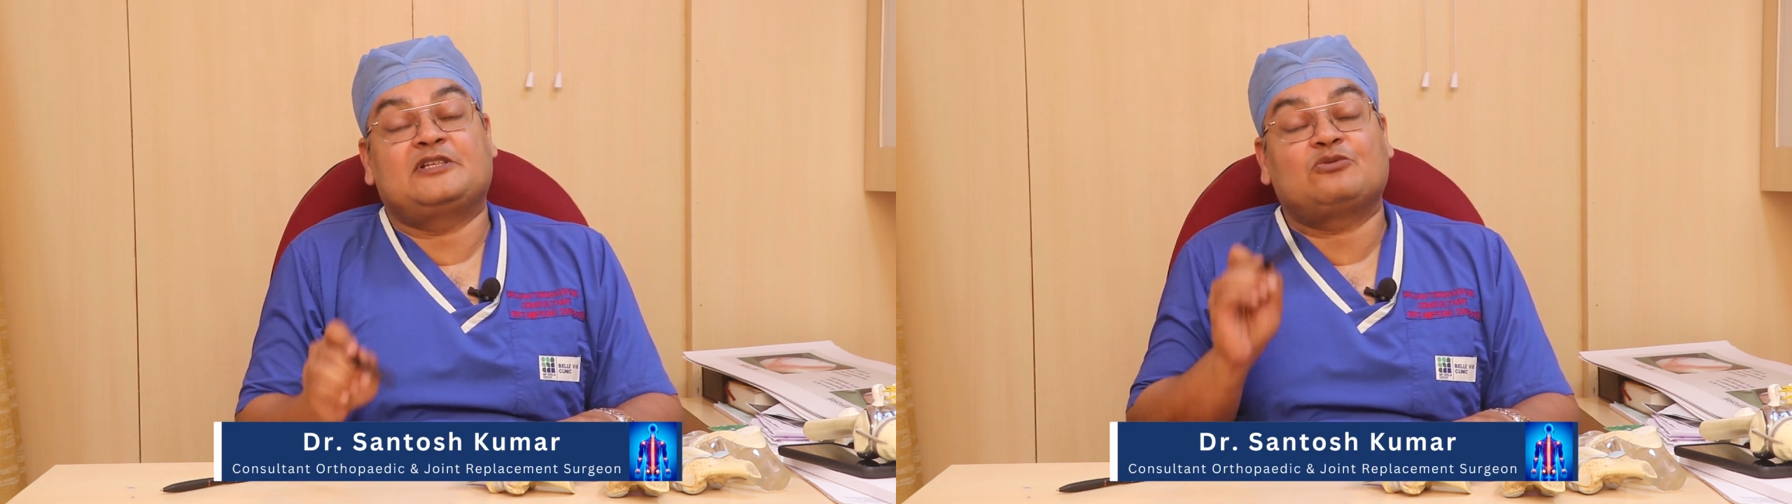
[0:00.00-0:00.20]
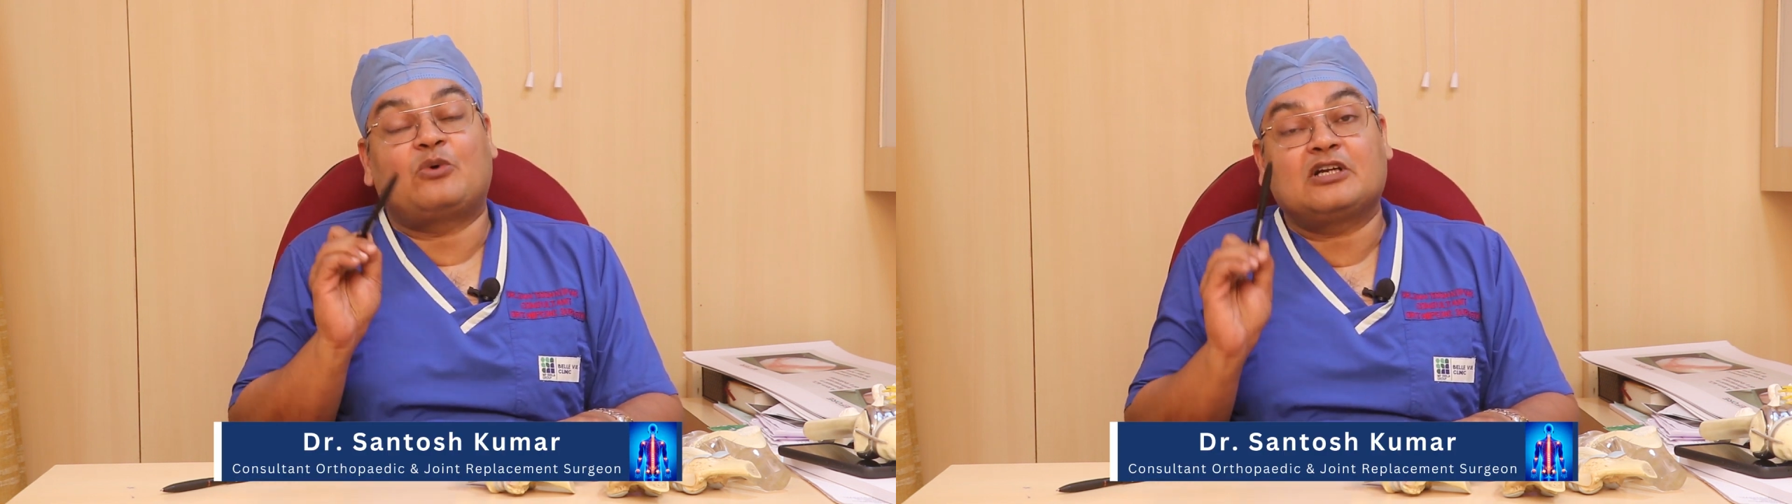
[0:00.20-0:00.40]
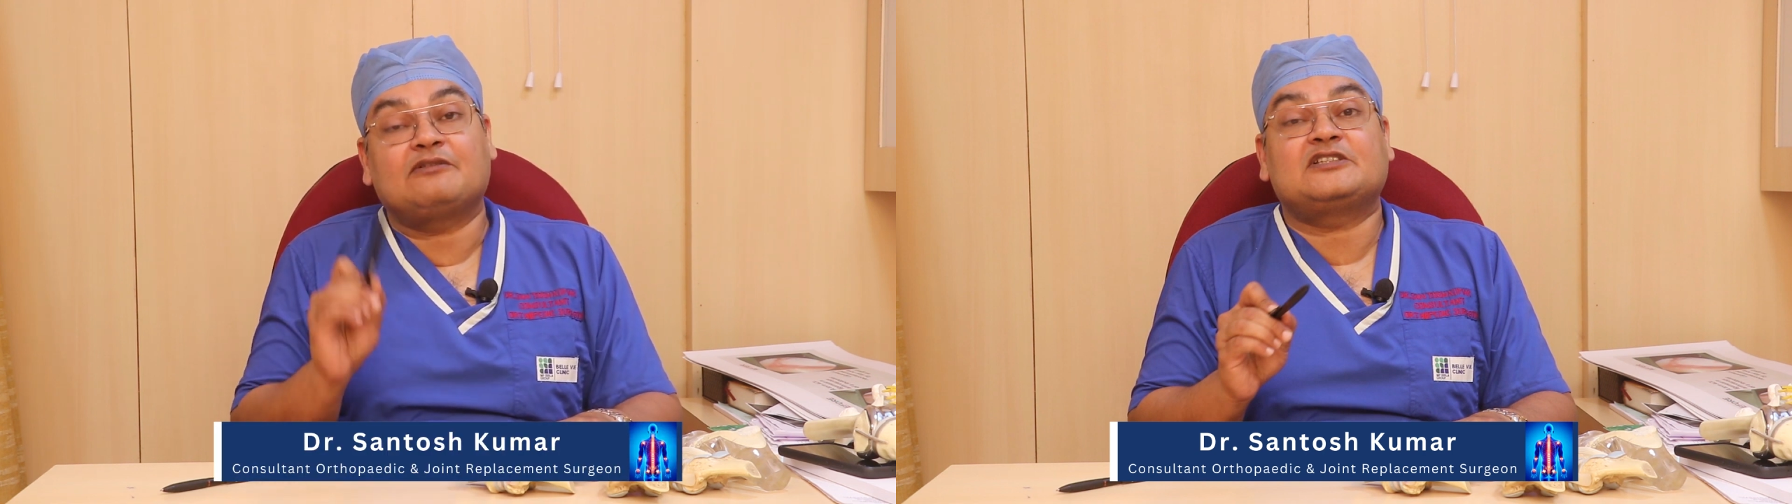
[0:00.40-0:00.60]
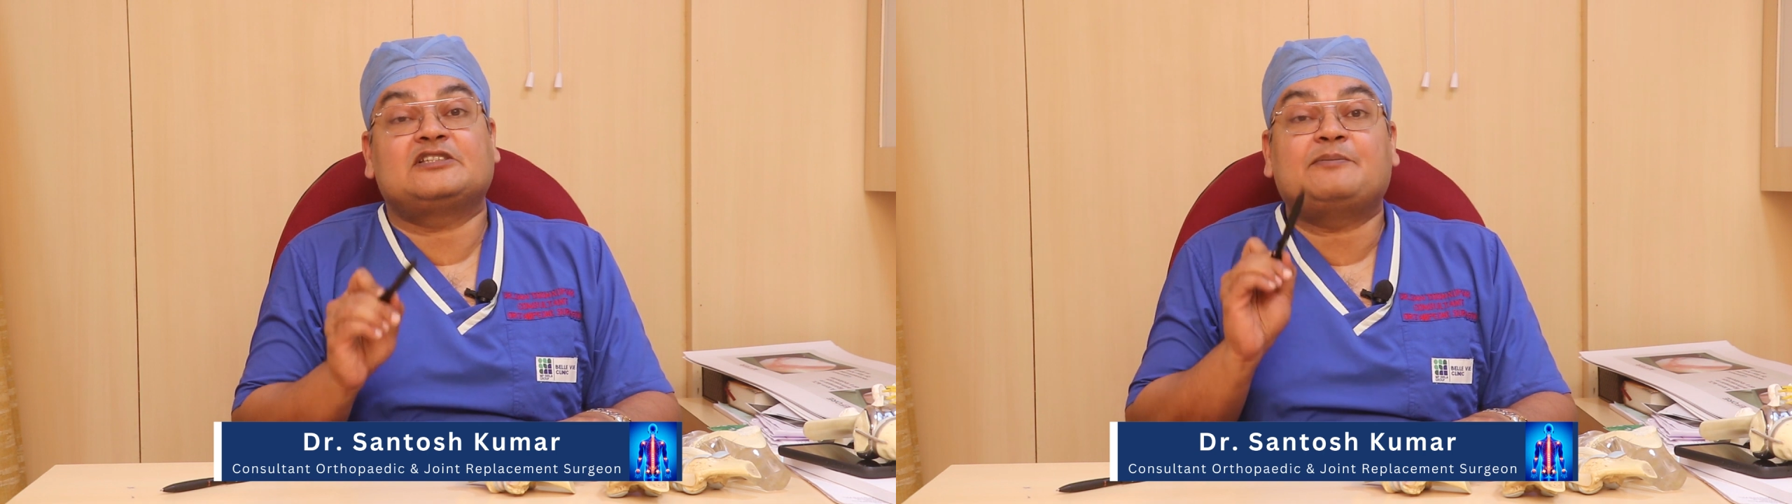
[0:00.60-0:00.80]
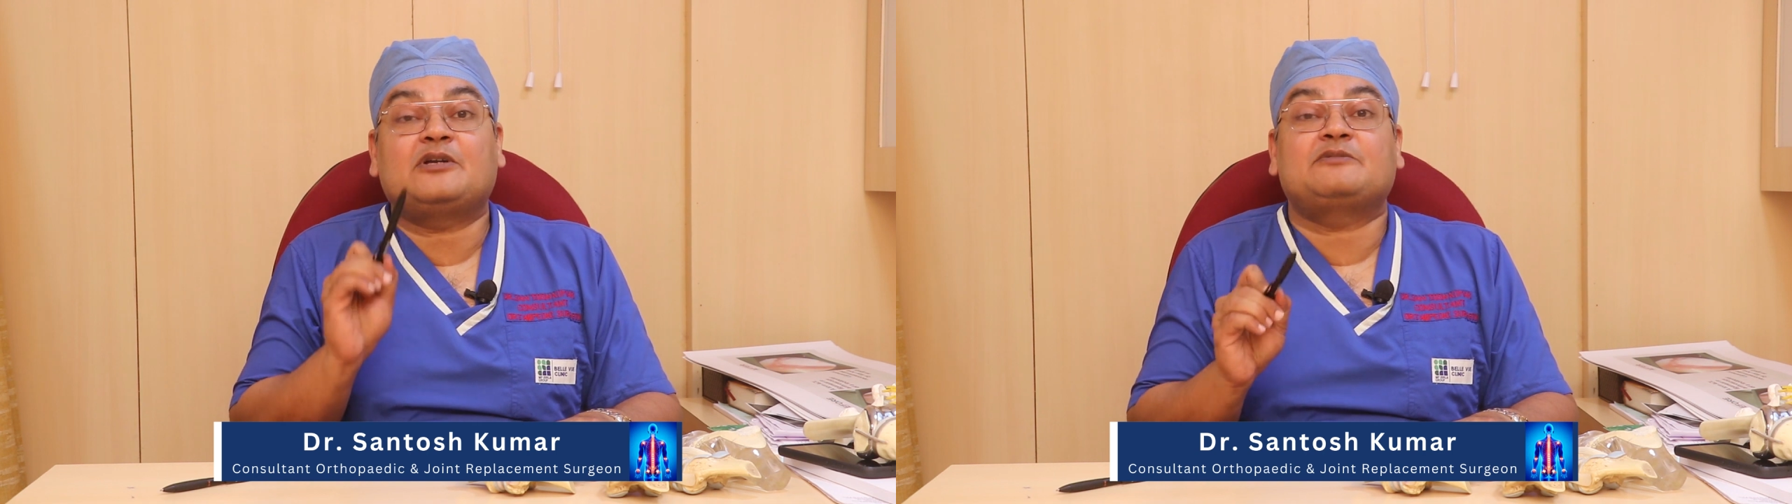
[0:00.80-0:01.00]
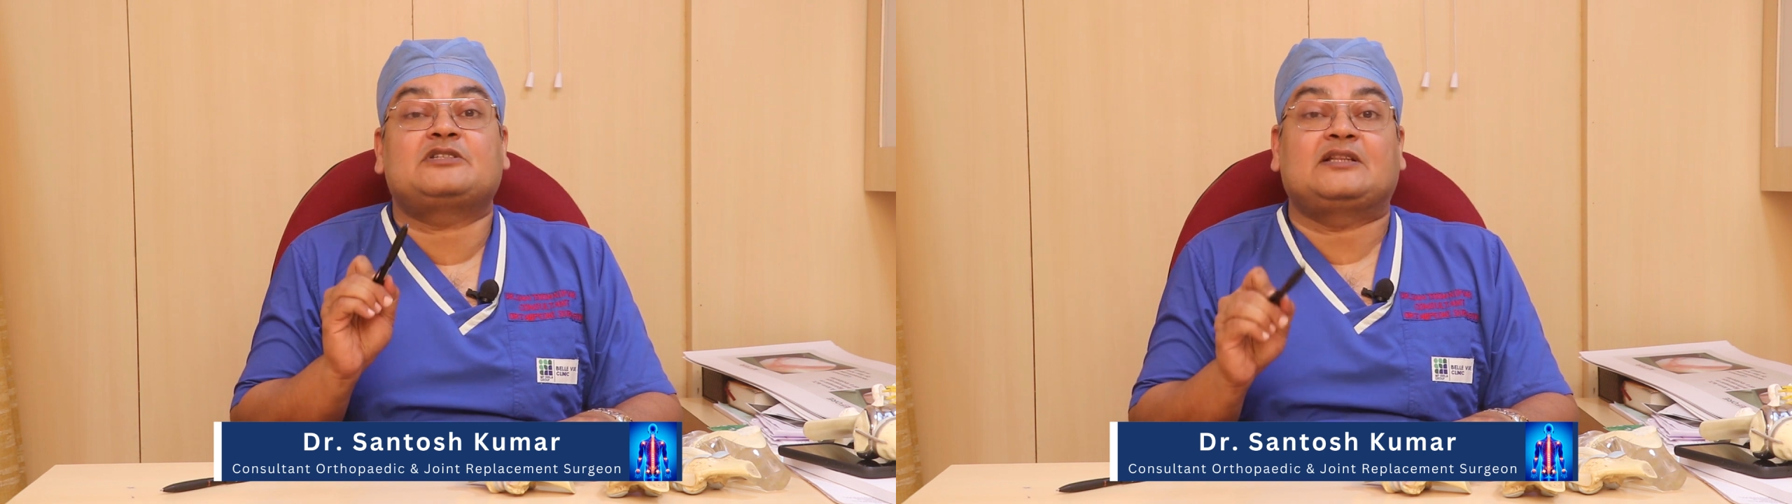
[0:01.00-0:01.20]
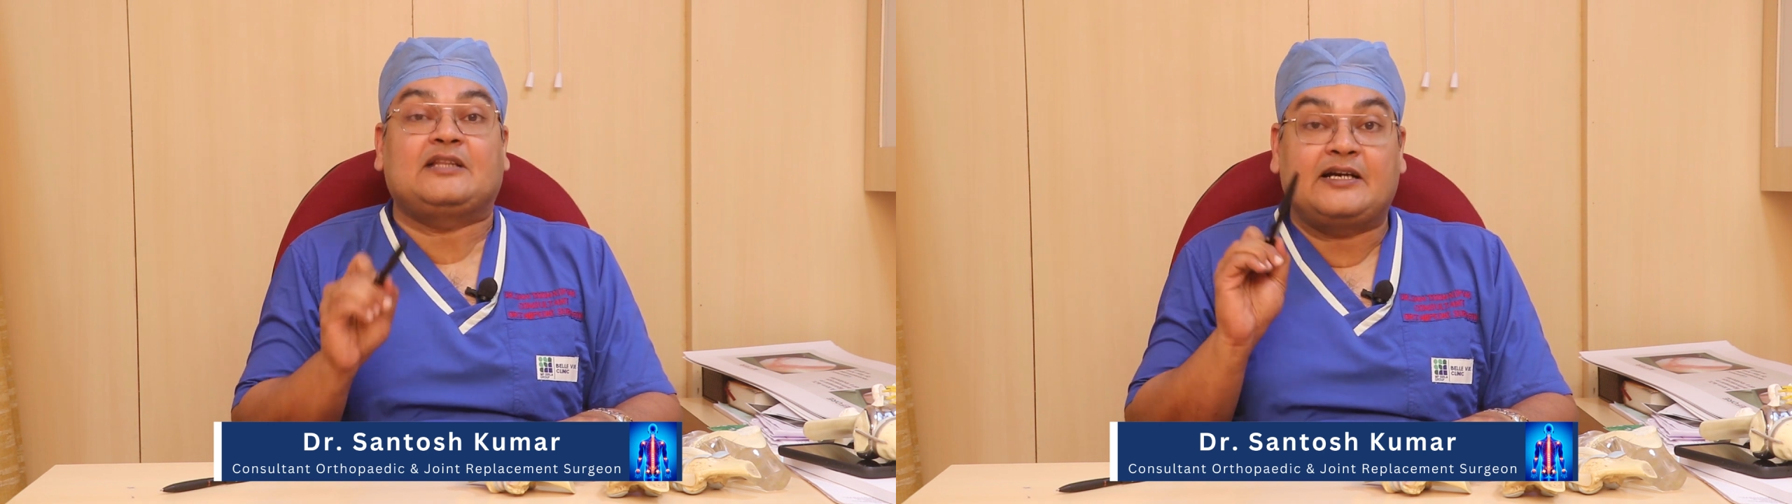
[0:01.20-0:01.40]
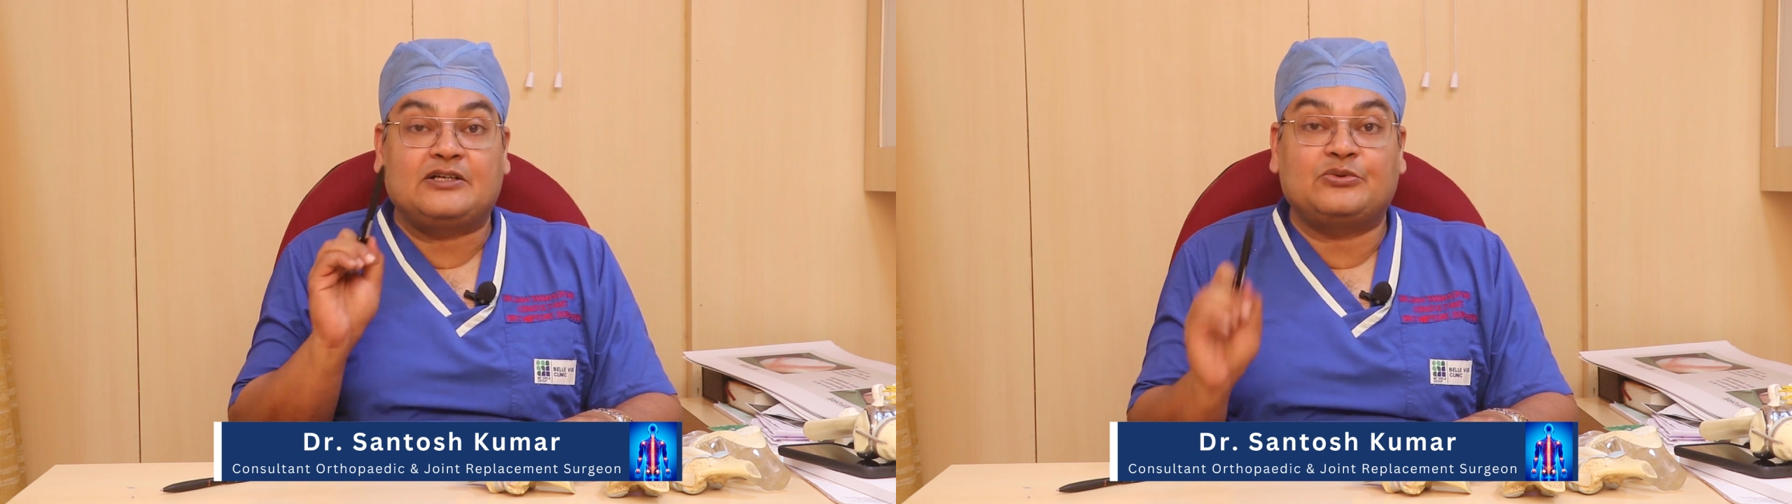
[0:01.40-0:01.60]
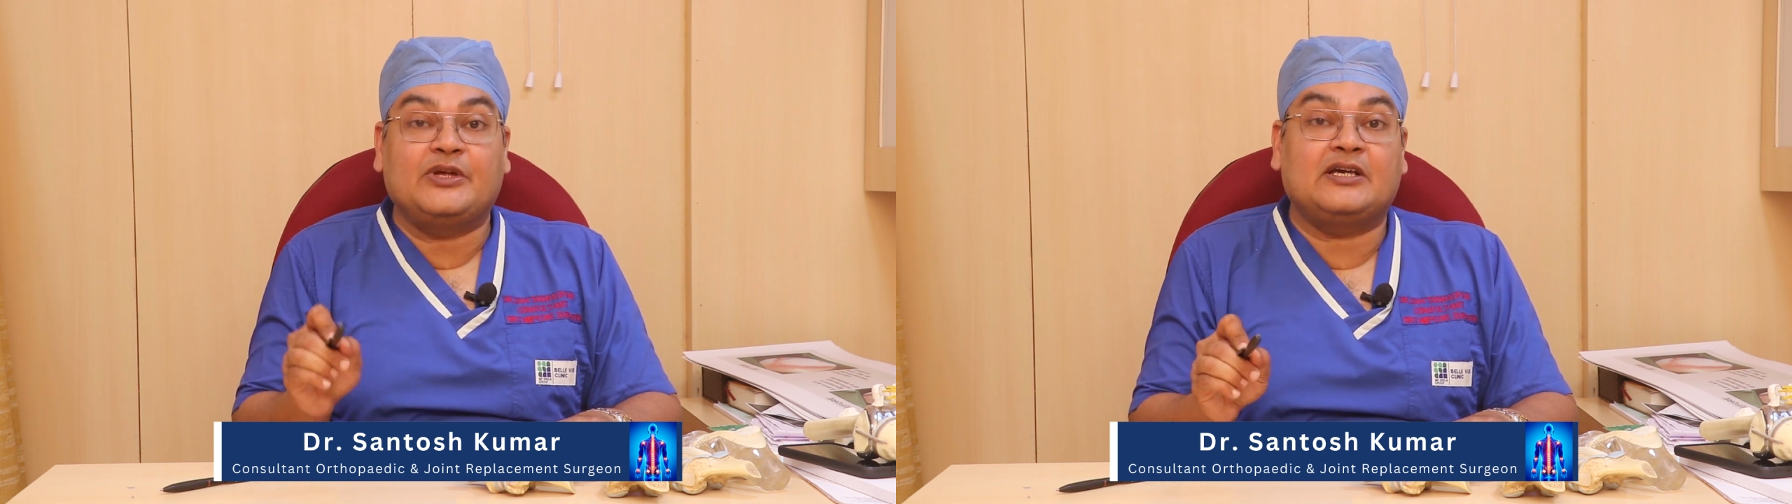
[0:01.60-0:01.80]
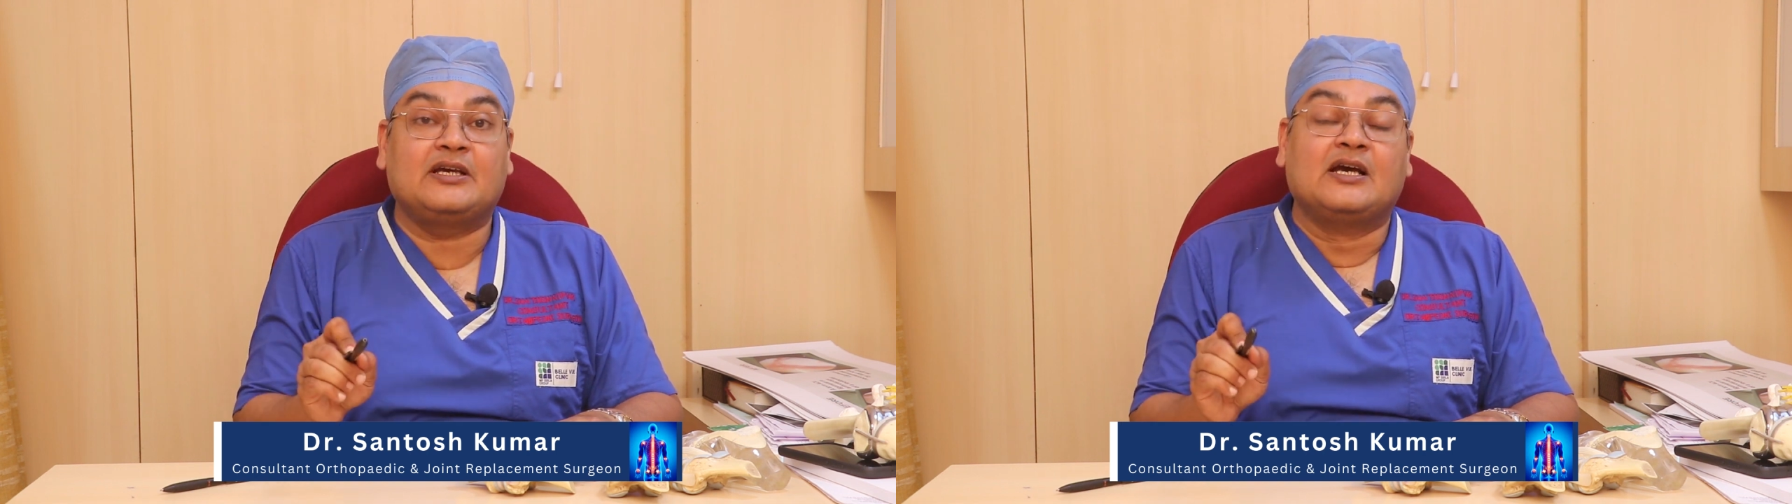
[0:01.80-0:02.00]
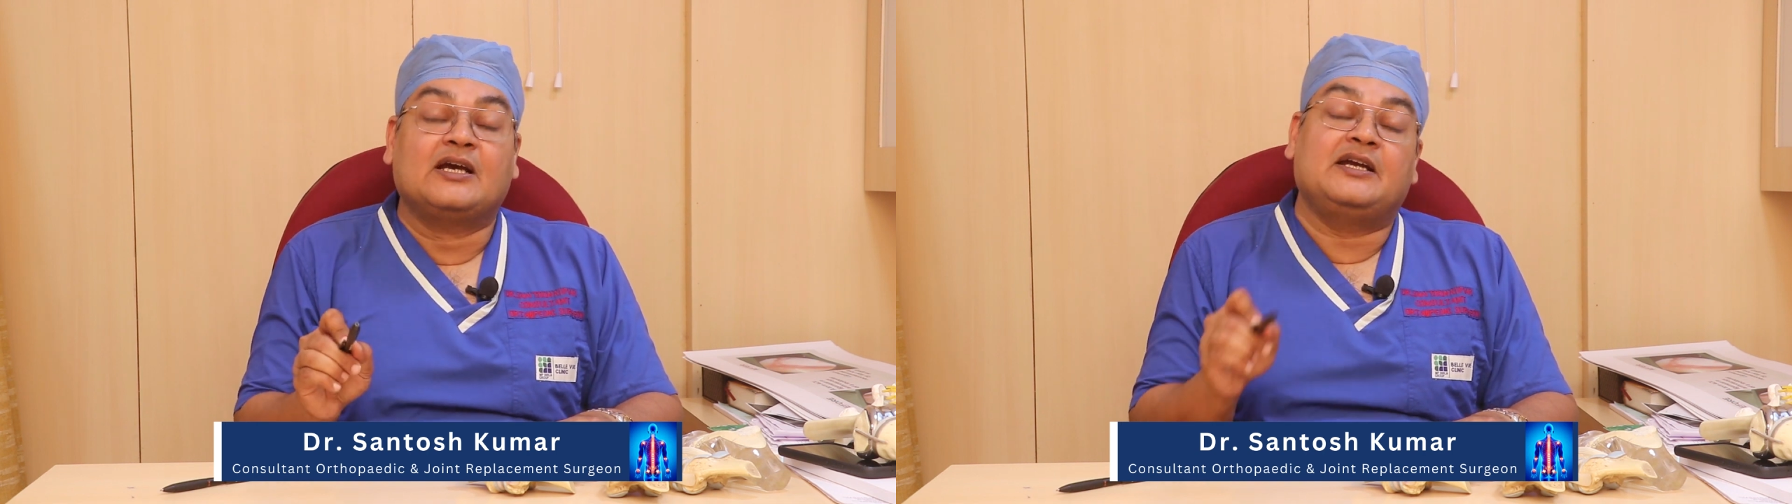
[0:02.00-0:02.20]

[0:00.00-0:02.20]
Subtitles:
Means whatever symptoms are there today,